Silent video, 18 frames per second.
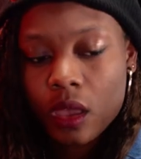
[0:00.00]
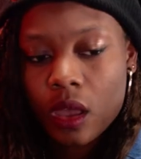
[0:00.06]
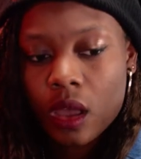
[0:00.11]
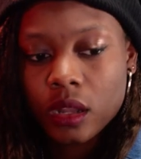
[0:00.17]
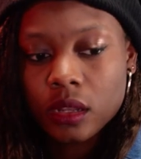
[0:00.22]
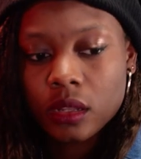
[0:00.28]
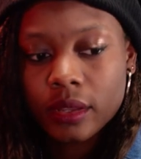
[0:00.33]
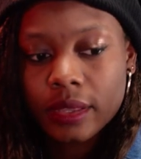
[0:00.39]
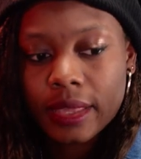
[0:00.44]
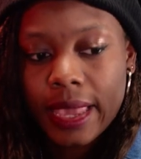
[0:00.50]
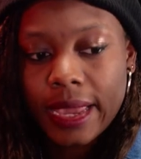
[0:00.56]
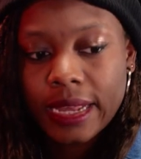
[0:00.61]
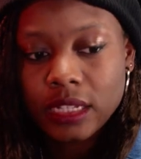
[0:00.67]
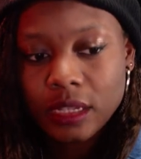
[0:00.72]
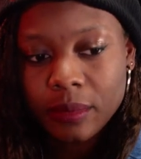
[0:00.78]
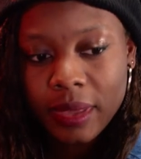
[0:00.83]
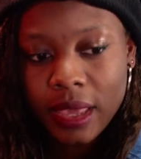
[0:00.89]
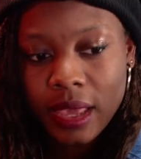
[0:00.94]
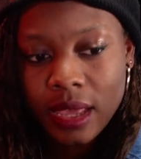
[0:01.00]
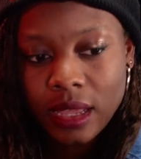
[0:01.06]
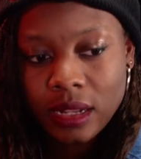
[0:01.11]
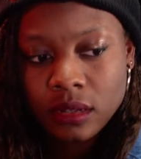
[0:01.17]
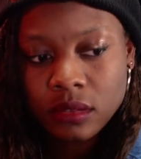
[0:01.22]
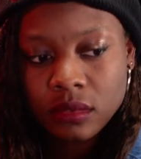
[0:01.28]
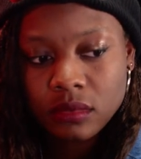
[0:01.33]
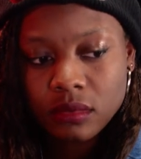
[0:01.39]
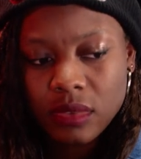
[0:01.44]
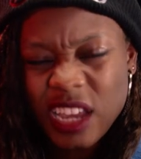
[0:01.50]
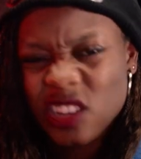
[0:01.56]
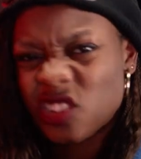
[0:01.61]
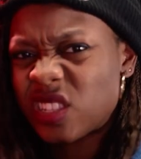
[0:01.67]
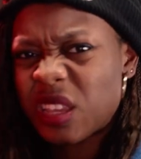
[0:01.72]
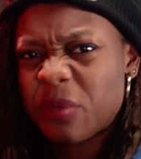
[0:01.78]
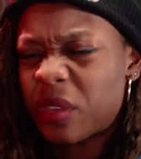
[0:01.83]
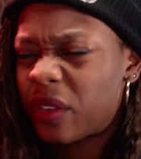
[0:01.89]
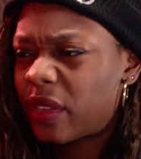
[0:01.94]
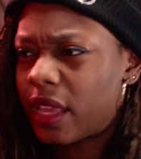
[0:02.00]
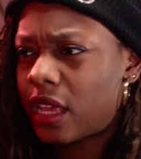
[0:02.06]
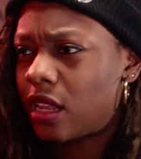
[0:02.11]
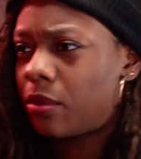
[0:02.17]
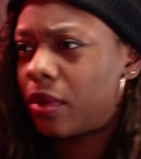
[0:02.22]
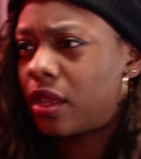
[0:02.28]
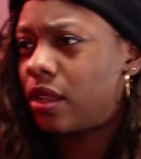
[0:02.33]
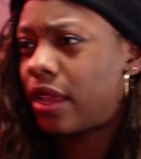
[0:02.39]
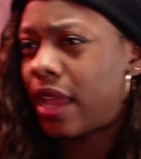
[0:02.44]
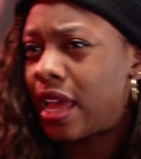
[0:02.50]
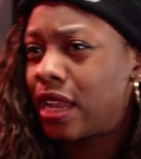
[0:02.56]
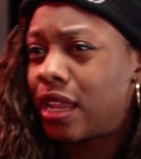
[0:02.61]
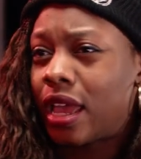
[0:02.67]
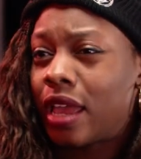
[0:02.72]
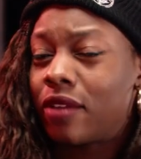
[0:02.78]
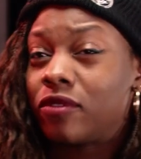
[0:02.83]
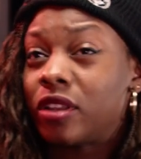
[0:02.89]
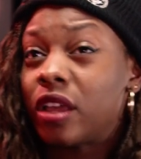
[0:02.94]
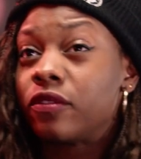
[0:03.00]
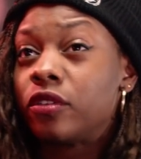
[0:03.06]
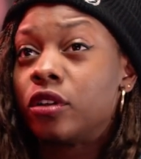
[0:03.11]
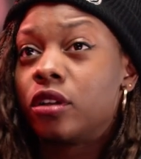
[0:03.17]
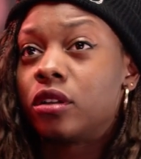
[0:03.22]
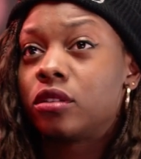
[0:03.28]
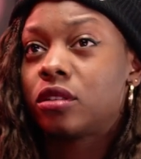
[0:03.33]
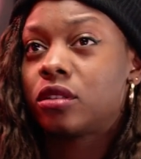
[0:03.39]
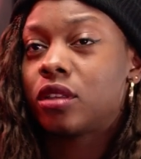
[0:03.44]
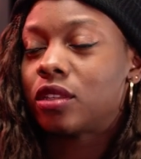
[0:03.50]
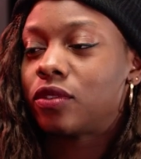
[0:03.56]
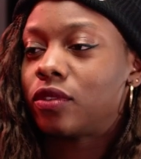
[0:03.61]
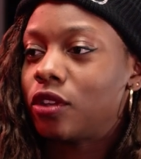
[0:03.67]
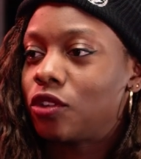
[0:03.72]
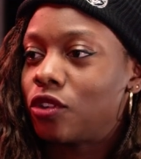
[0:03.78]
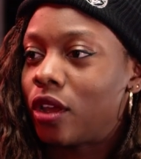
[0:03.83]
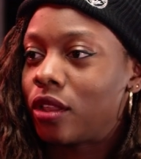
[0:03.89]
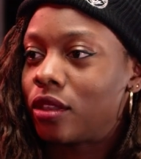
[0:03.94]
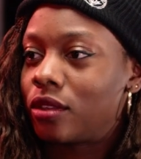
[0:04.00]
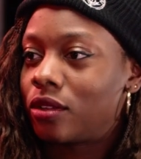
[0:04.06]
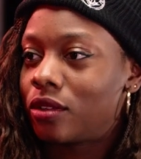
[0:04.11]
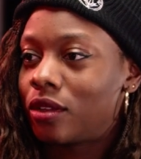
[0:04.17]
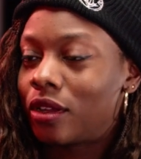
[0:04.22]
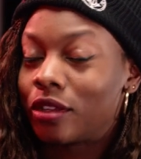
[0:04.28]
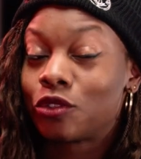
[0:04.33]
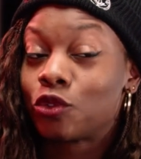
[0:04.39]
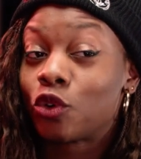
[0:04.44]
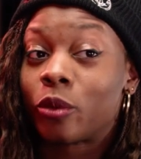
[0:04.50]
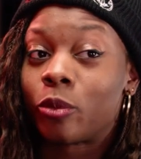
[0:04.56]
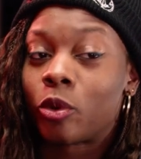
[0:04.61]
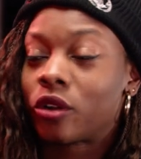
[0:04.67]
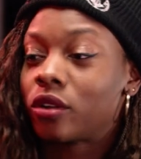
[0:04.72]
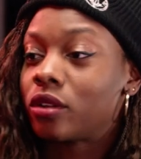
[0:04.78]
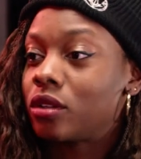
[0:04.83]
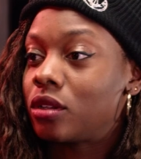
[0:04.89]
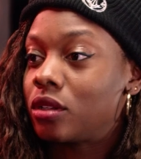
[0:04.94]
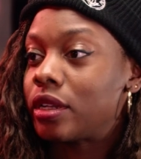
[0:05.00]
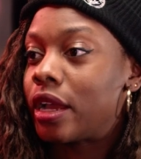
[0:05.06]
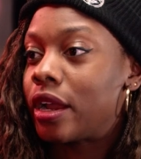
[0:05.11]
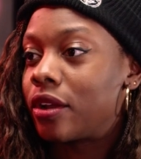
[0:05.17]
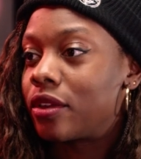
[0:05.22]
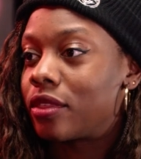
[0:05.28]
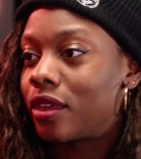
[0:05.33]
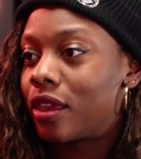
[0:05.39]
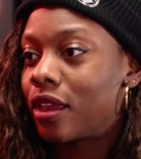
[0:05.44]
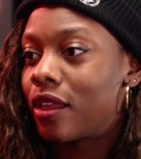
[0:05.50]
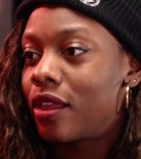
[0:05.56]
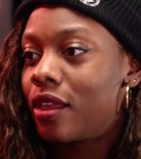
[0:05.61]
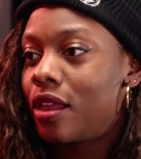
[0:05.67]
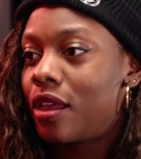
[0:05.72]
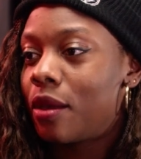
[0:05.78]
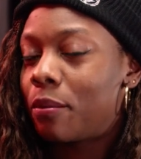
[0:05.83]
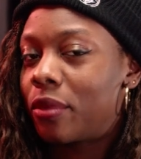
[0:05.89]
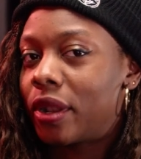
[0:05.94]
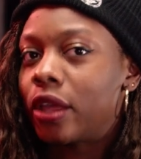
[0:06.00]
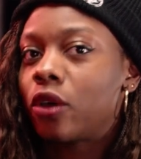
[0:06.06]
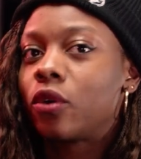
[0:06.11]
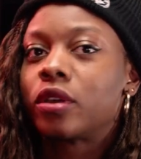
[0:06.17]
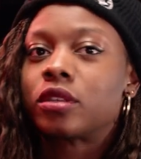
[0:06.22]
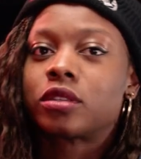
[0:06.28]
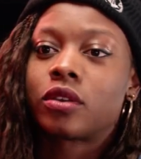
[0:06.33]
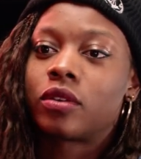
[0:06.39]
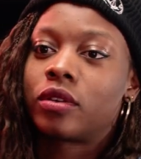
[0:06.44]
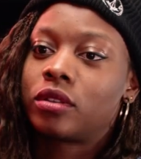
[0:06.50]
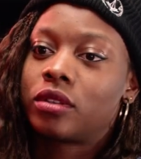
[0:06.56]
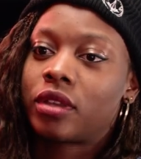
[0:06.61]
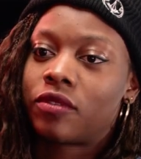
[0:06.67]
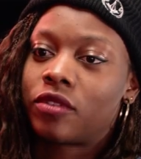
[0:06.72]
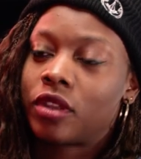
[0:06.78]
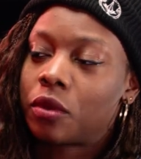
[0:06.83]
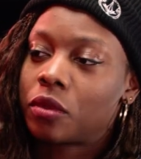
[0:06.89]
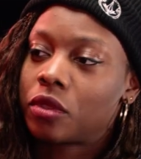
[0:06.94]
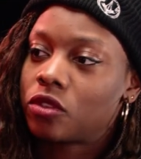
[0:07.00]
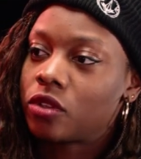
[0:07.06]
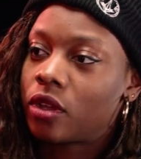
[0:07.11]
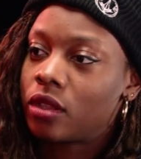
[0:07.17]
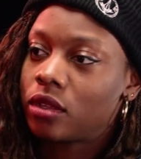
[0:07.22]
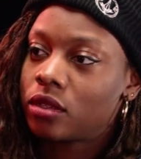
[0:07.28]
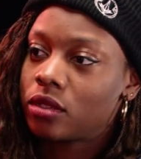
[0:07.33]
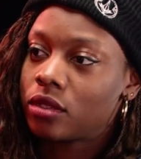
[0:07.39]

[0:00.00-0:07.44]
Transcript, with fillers: on Candyman, actually same thing with Candyman. I, I, have never successfully shot uh, storyboarded an entire thing, but I always go into every day with a shot